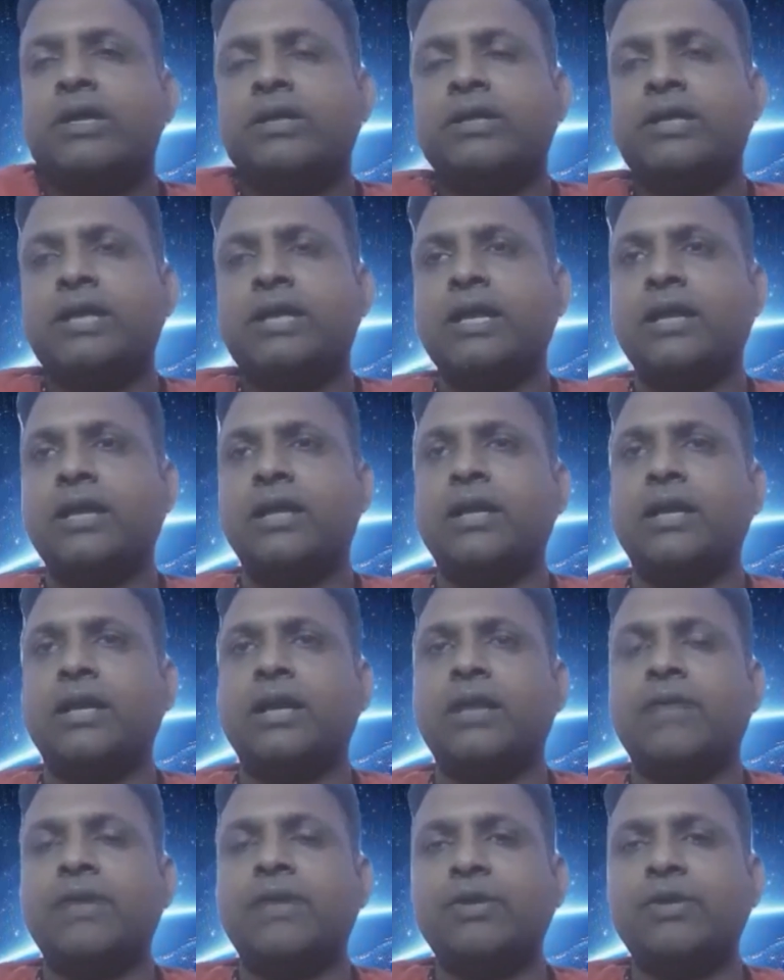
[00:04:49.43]
There are
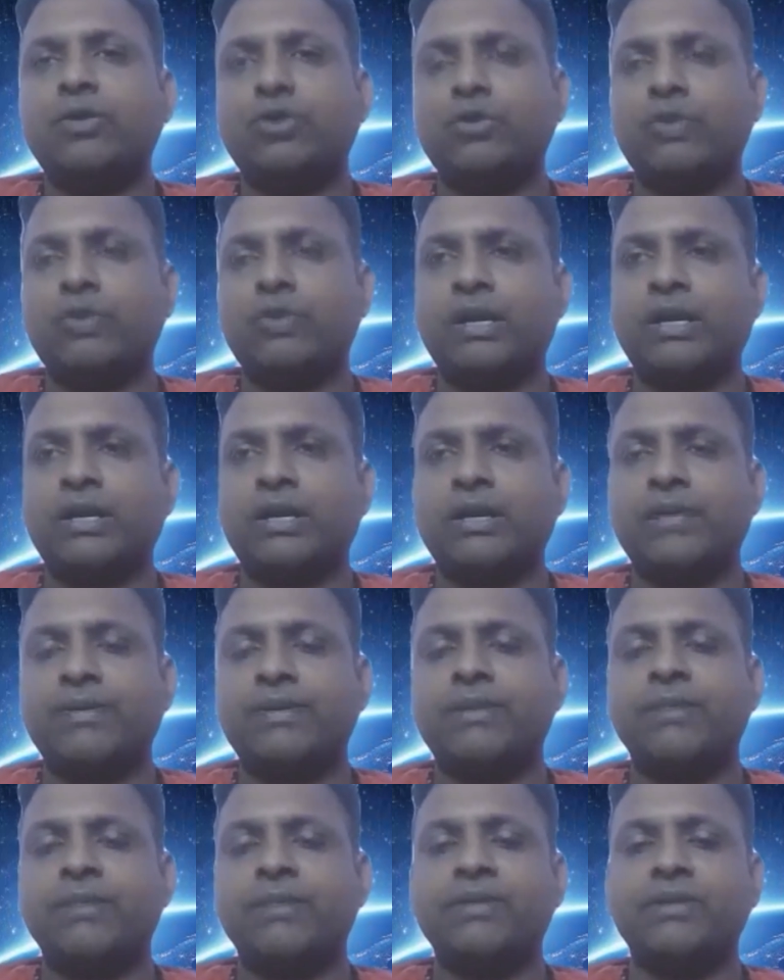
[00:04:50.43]
11 to 12
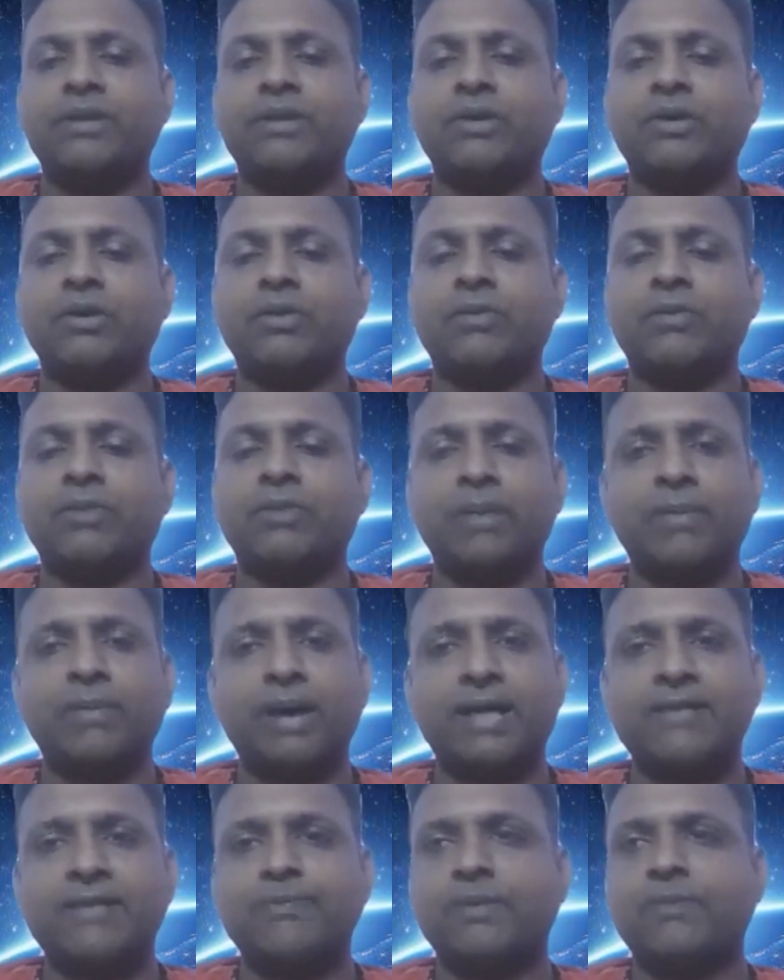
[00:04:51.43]
Nimitta Mansakuna Palam
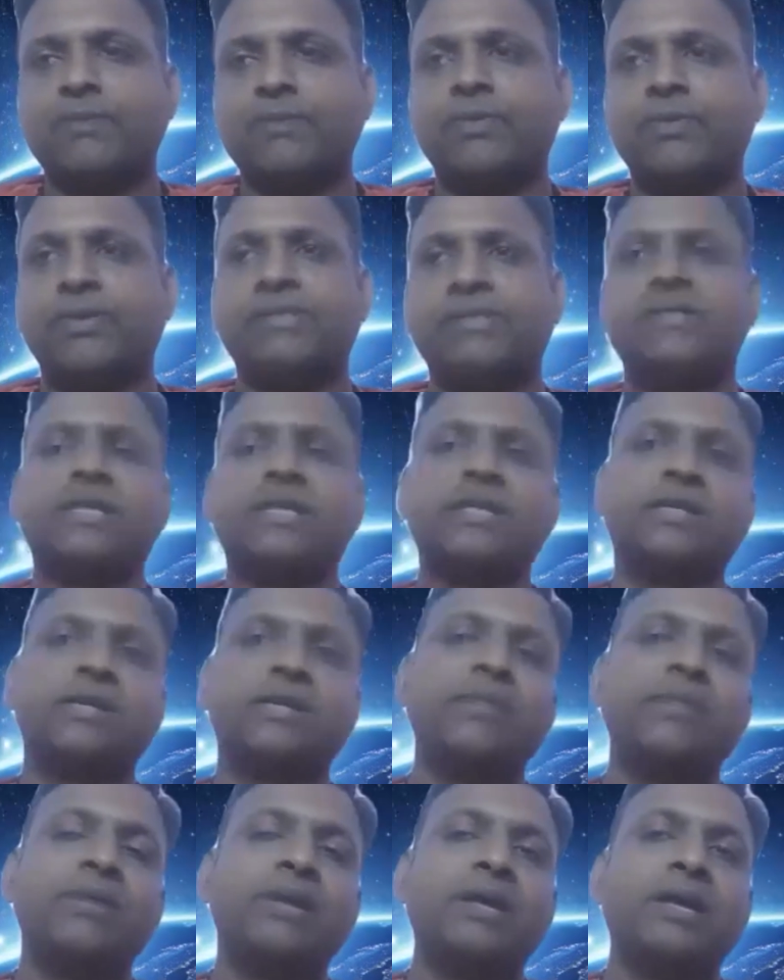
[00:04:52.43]
as per Brihat
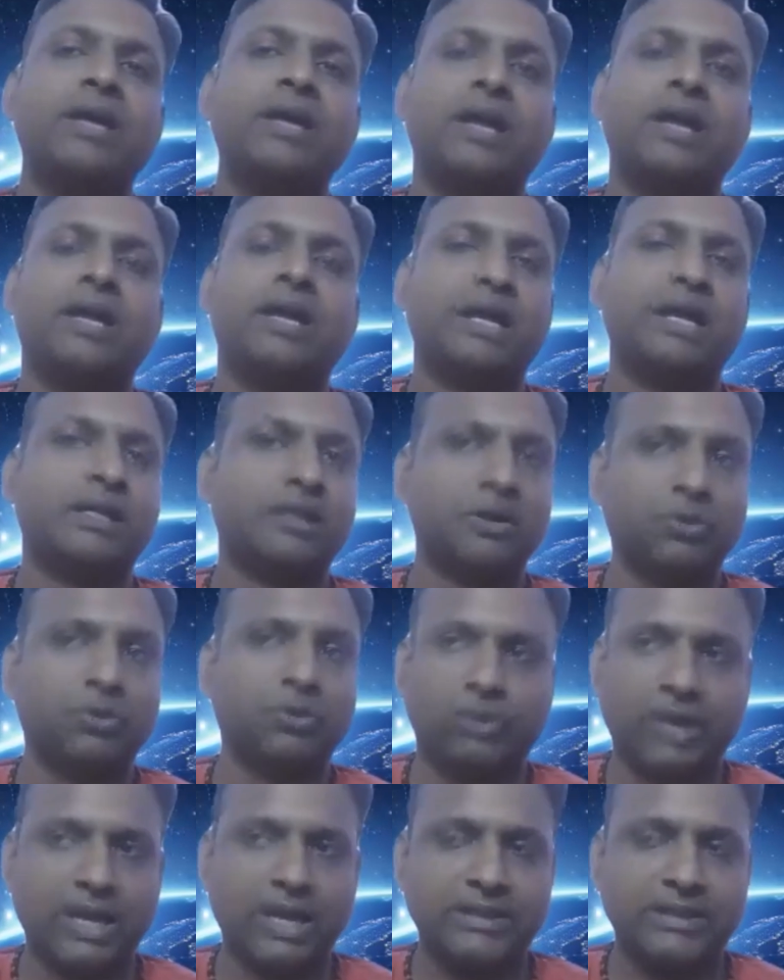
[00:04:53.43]
Jatakam and other
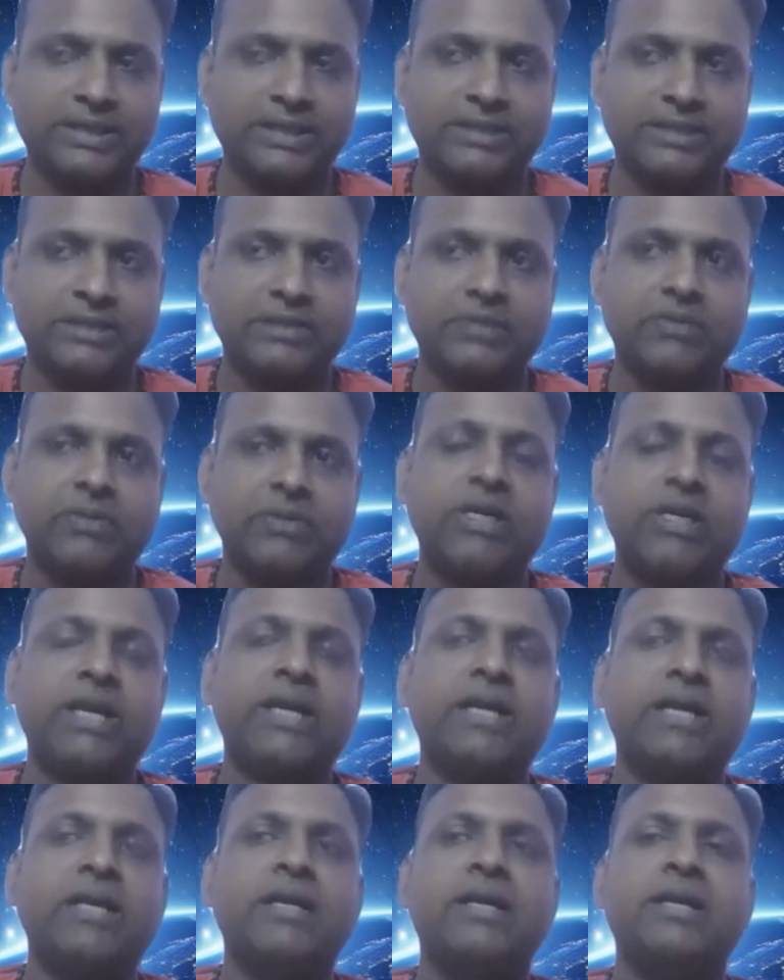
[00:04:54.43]
two classics.
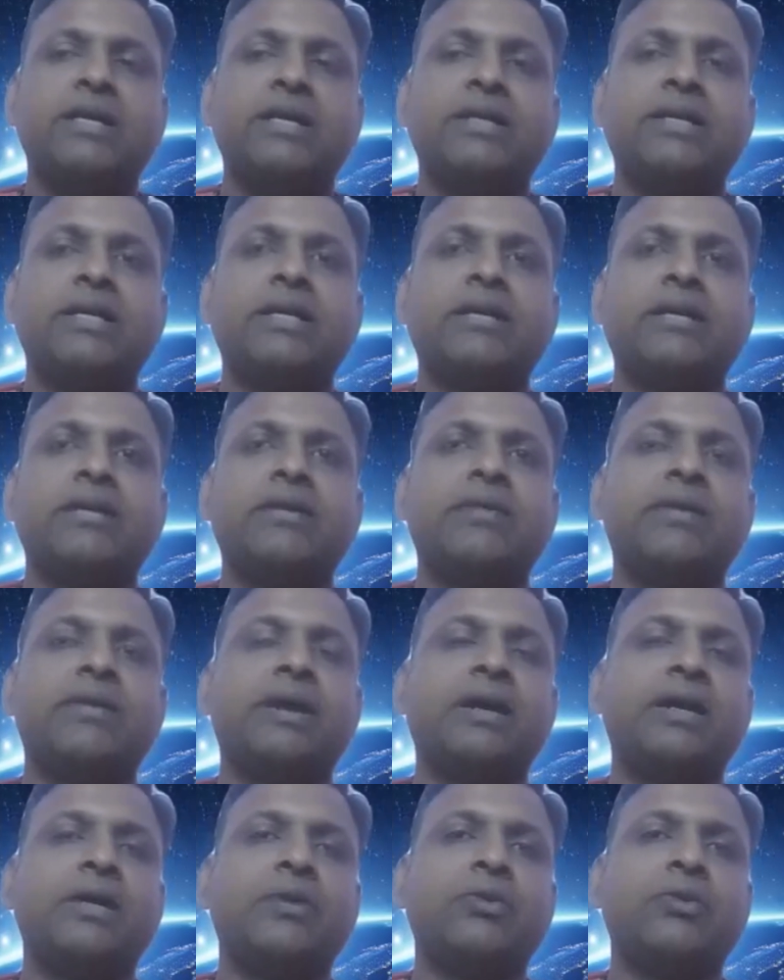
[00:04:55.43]
Okay, that
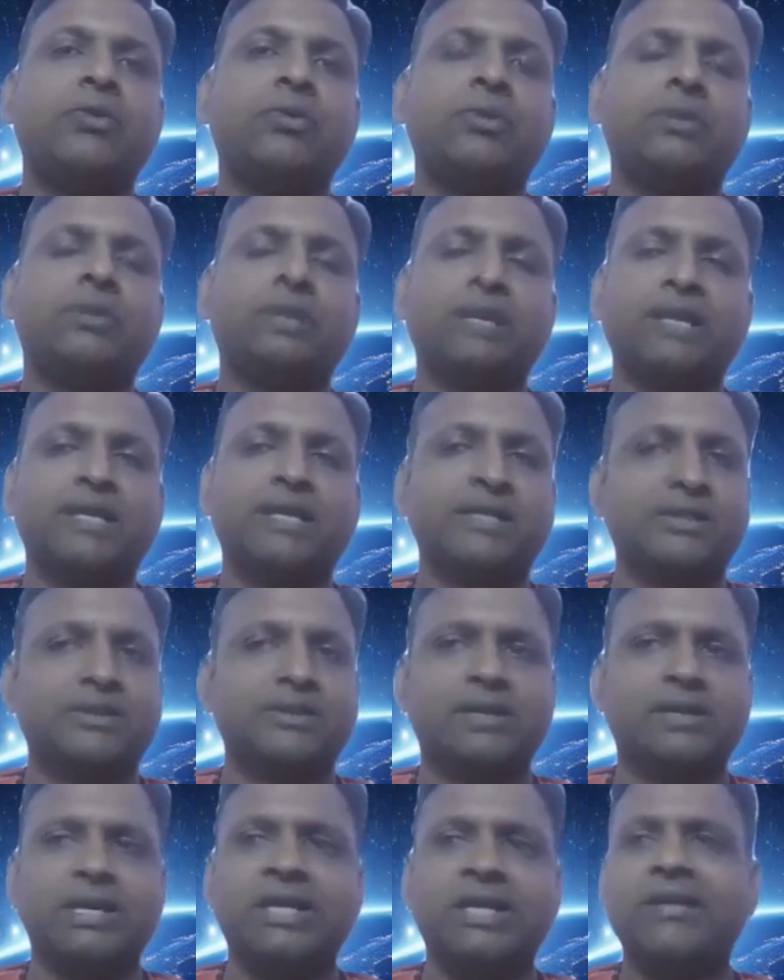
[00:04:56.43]
hardly 2 to 3 days it
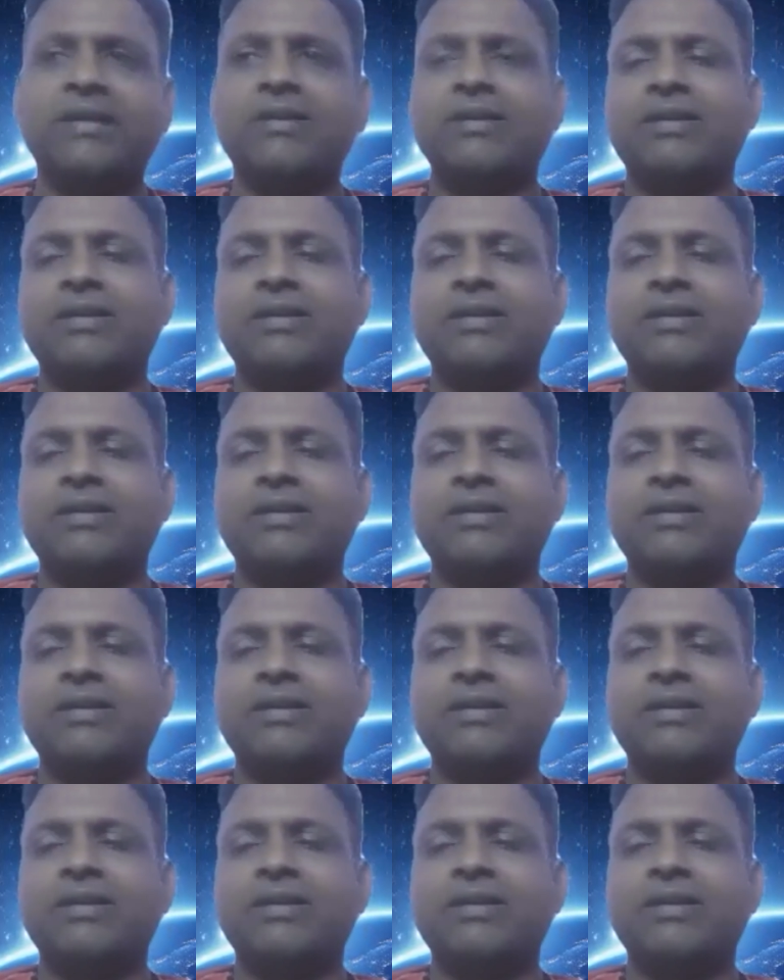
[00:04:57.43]
will take.